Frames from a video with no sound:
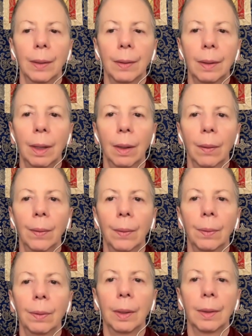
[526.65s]

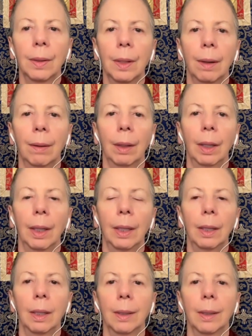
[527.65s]
ourselves will necessarily